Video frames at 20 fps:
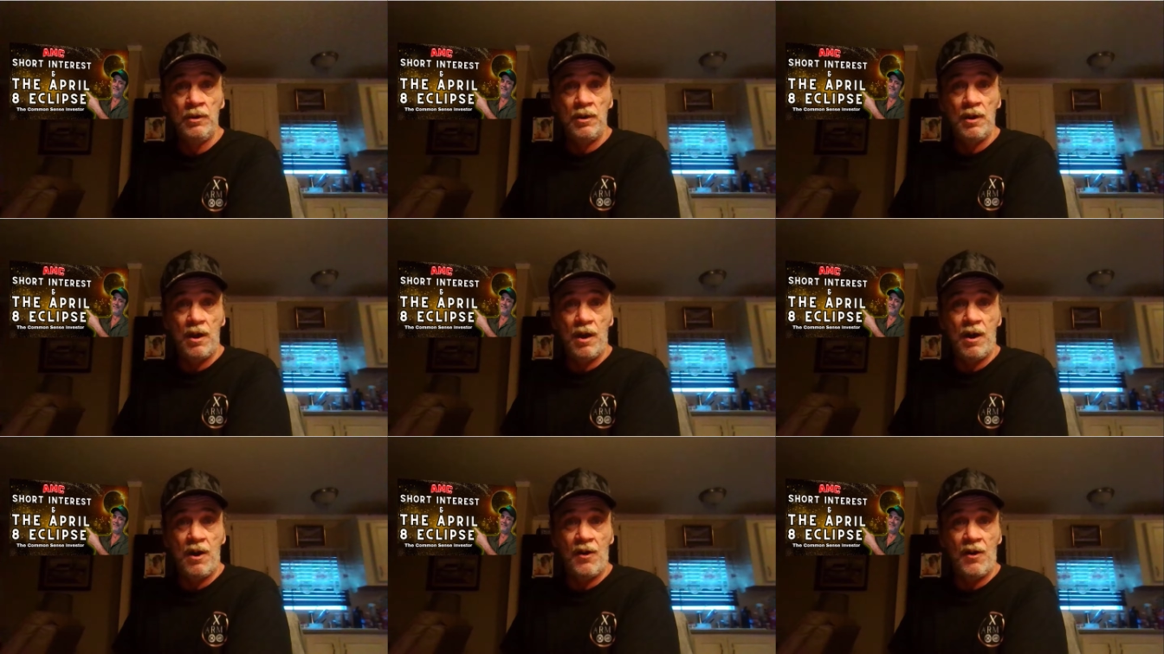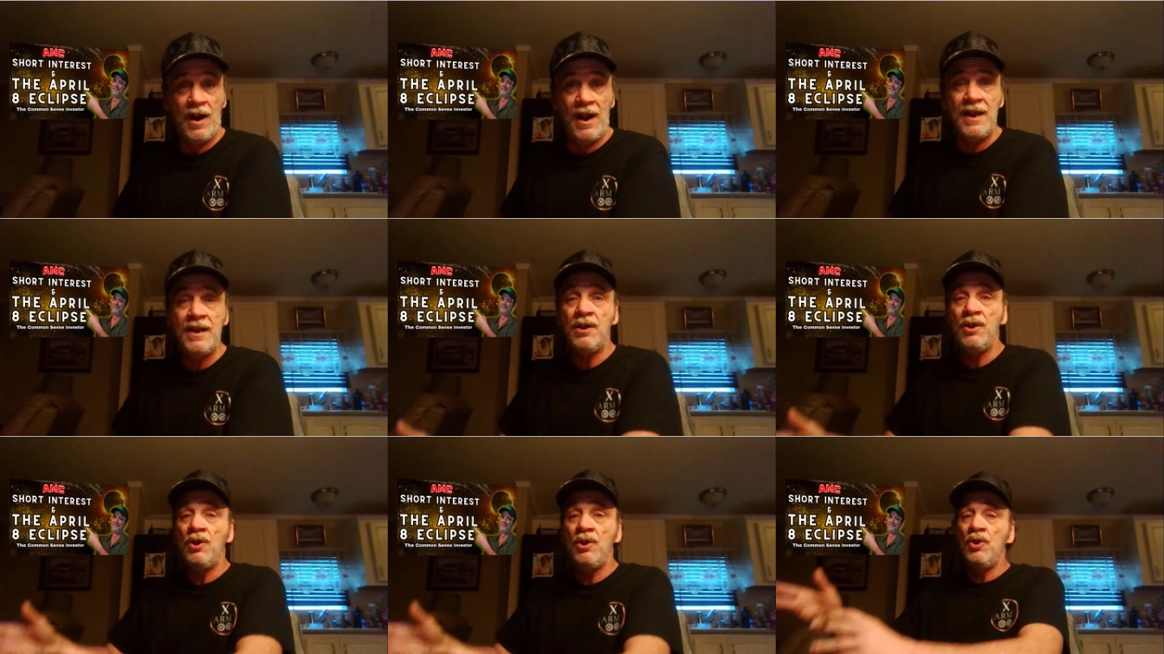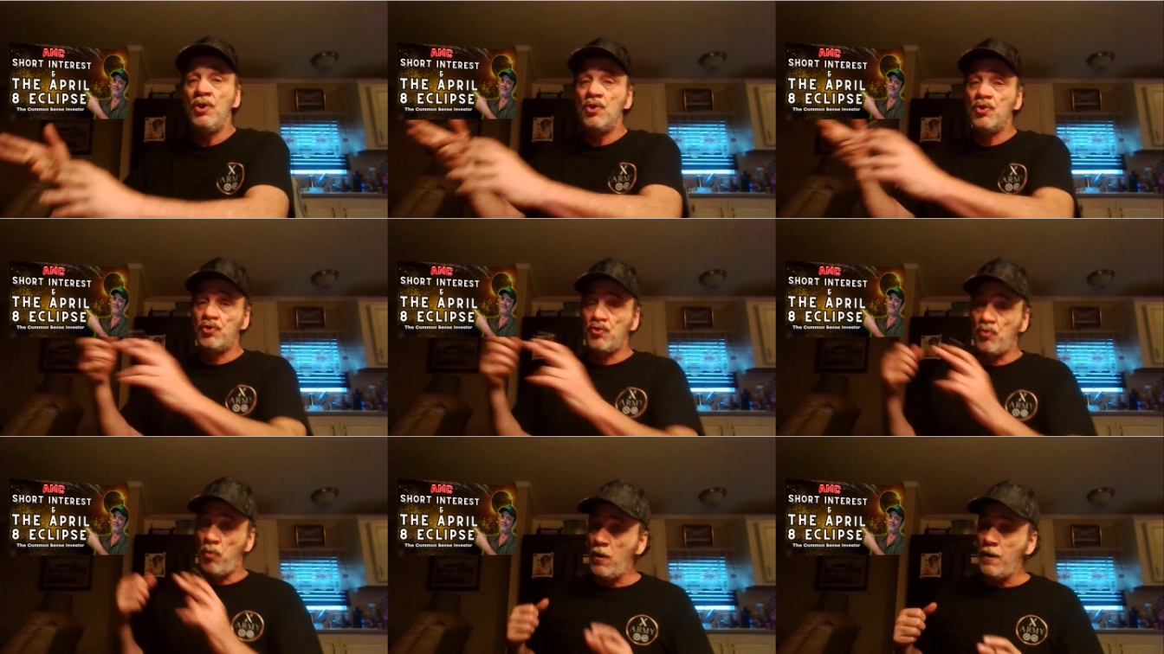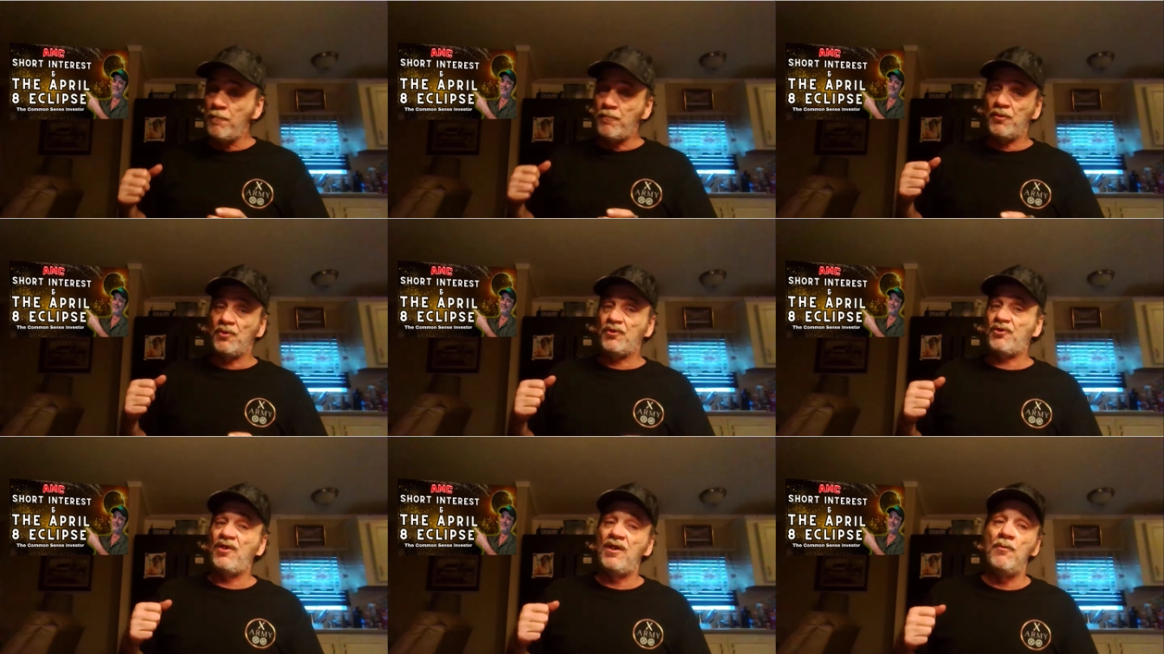All right? twenty
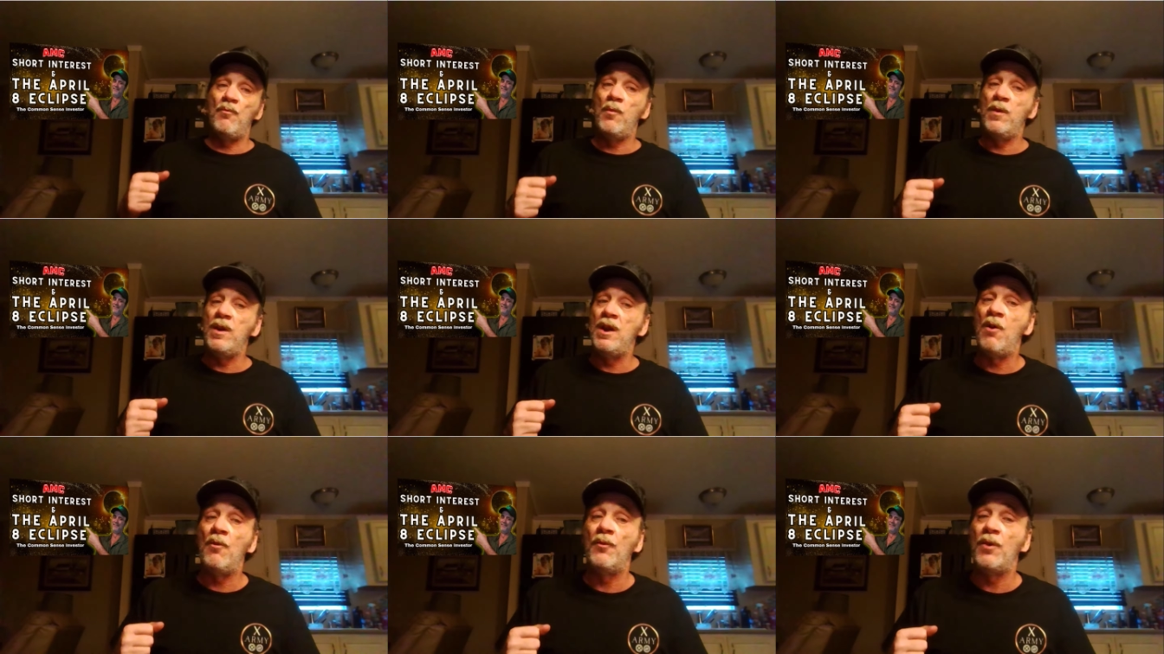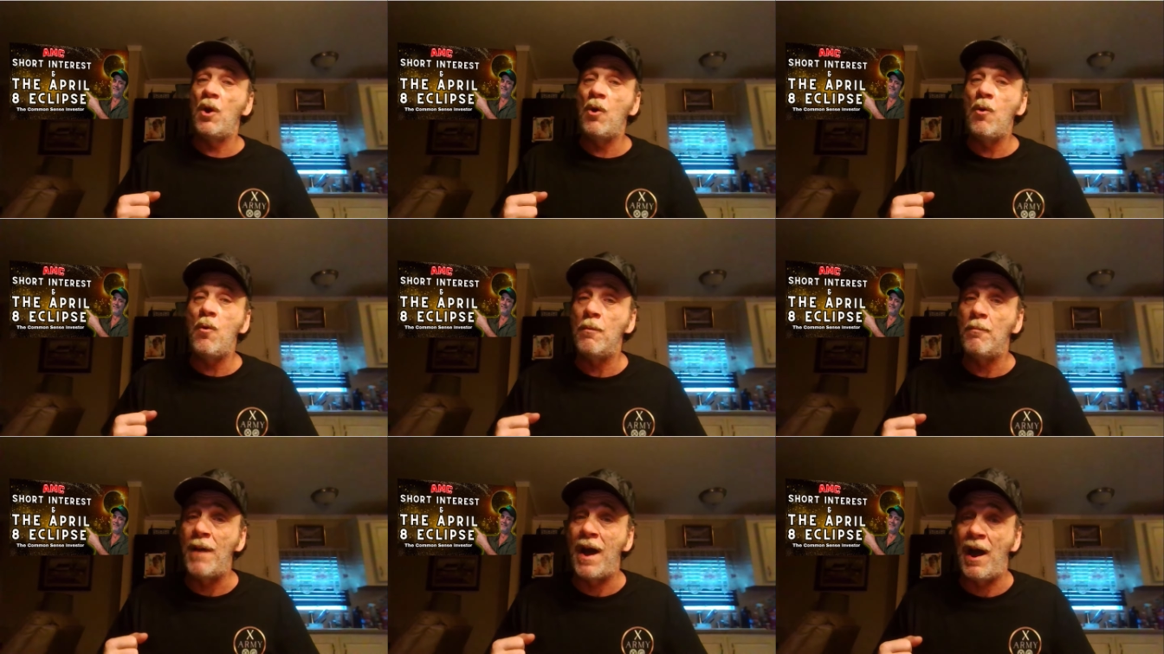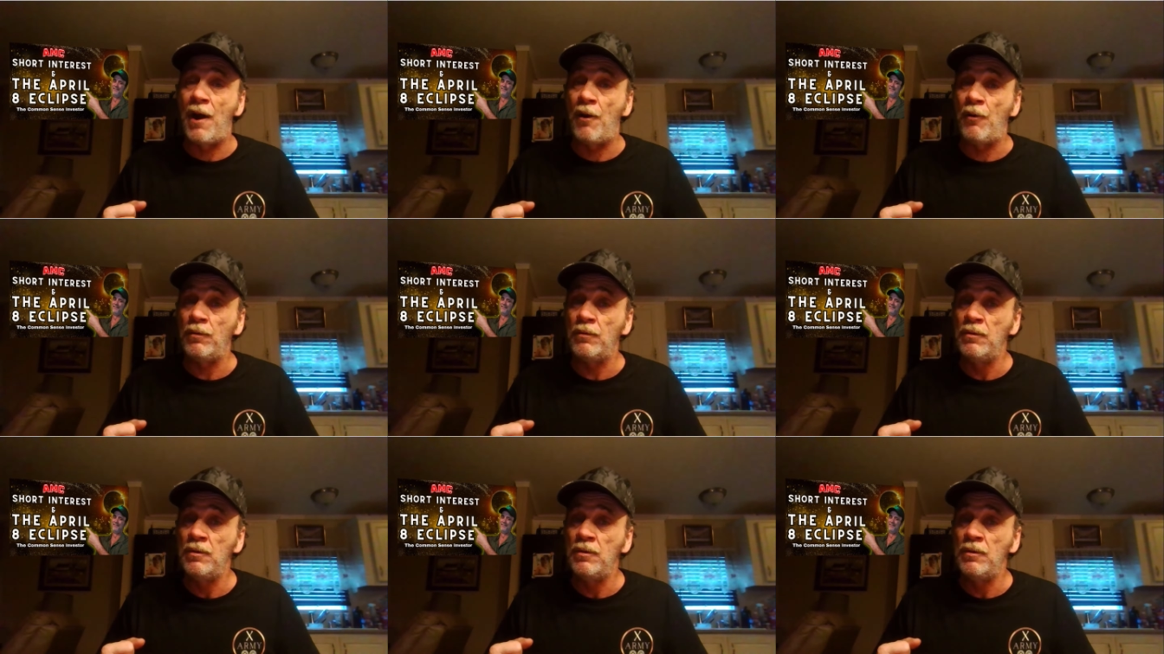percent we don't know about.